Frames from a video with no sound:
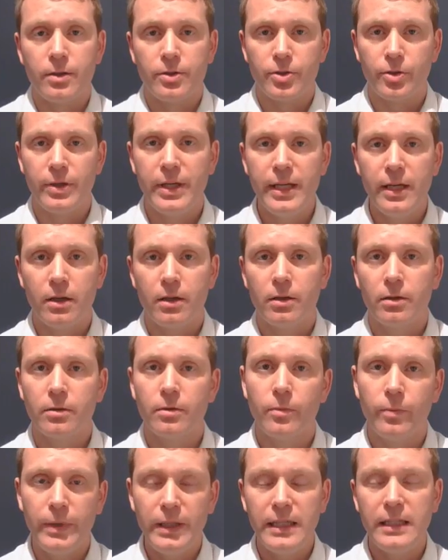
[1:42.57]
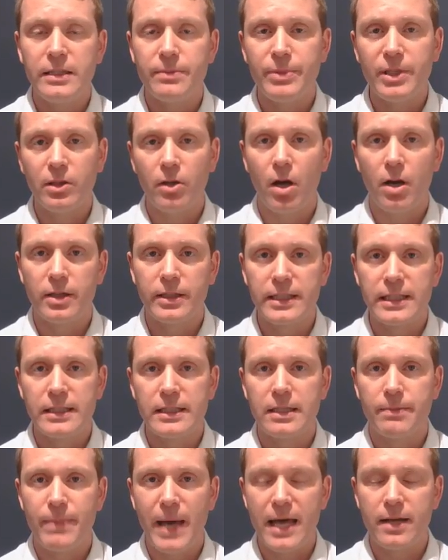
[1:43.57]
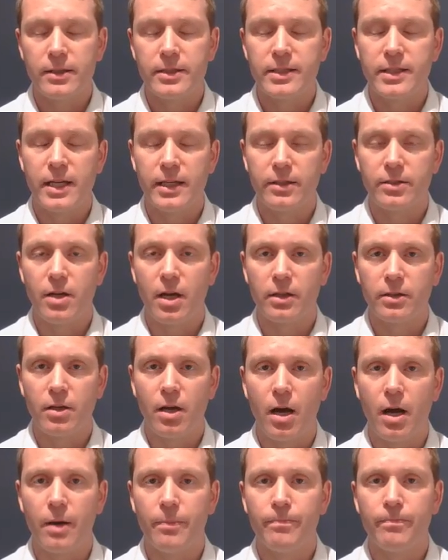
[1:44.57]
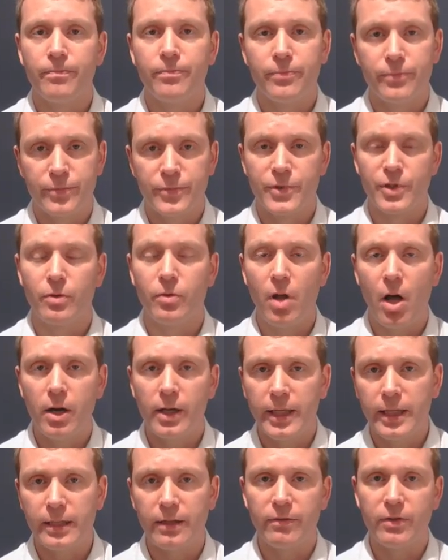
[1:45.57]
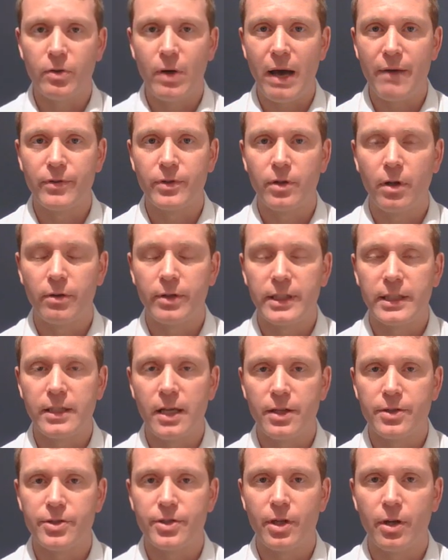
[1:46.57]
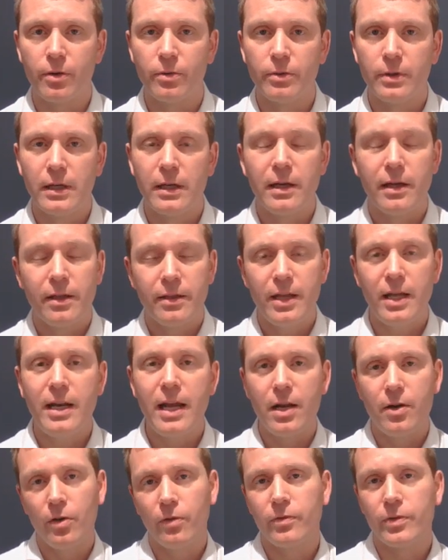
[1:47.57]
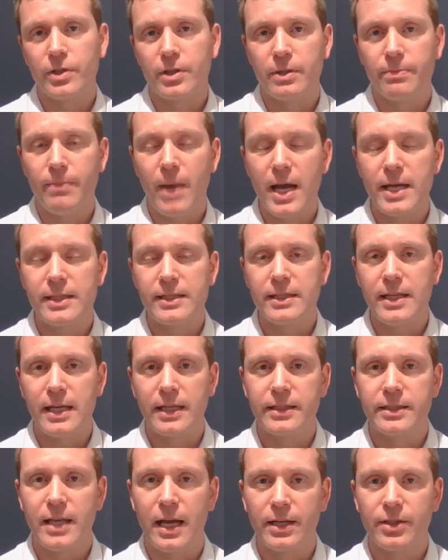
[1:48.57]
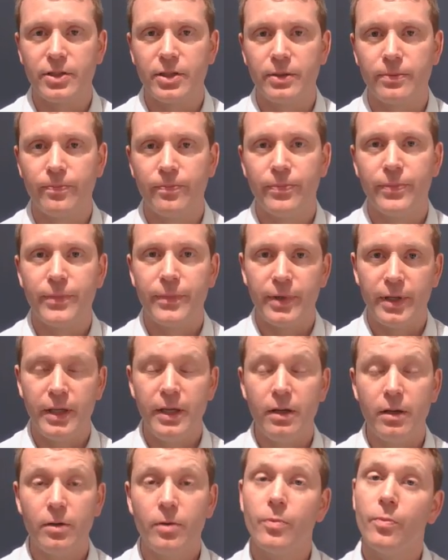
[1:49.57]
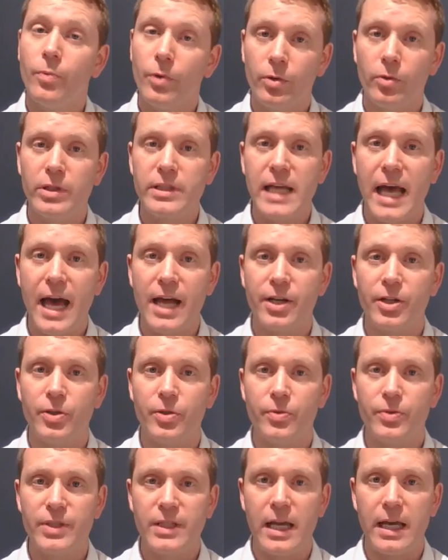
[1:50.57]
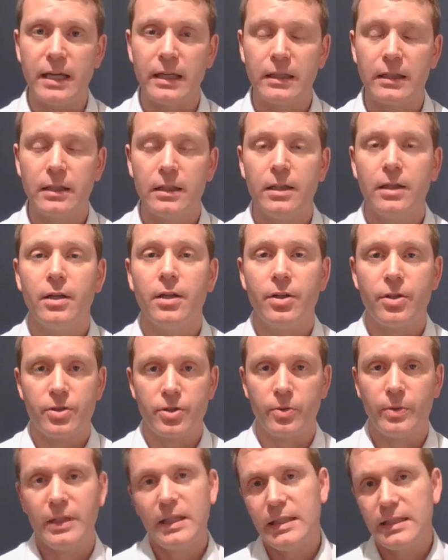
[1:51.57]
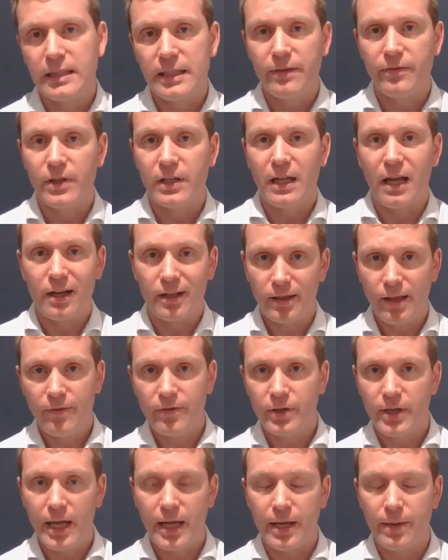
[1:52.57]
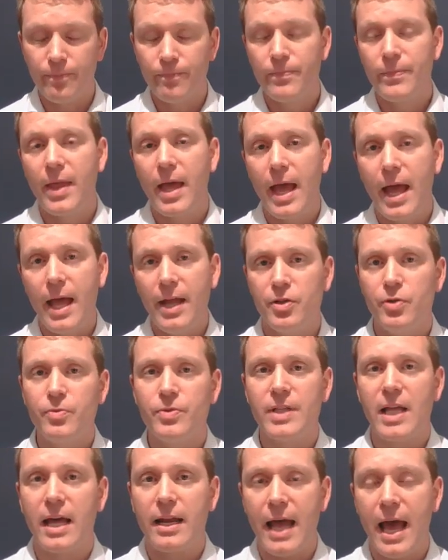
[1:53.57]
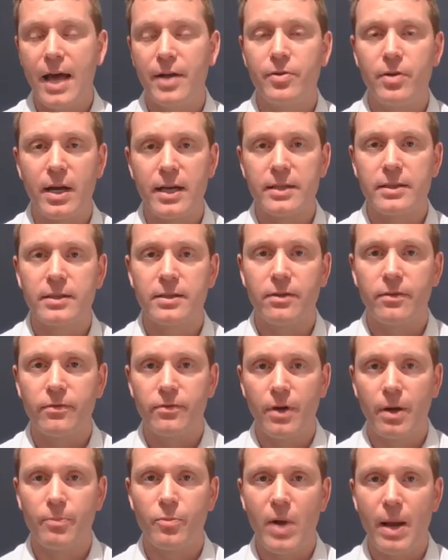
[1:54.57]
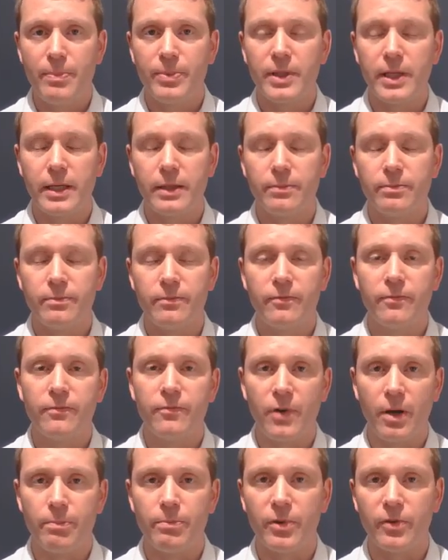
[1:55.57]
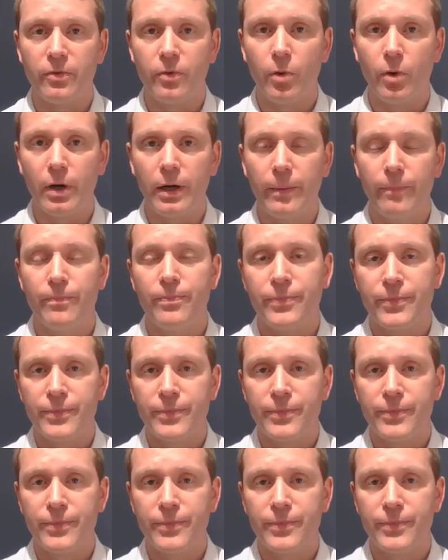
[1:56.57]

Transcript: So here, we need to be logged into battlesnake.com. So log in if you haven't already done so. Then head over to the My Snake section. Here, we're going to add a new snake. So we need to give it a clever name and use that address from Repl.it from before.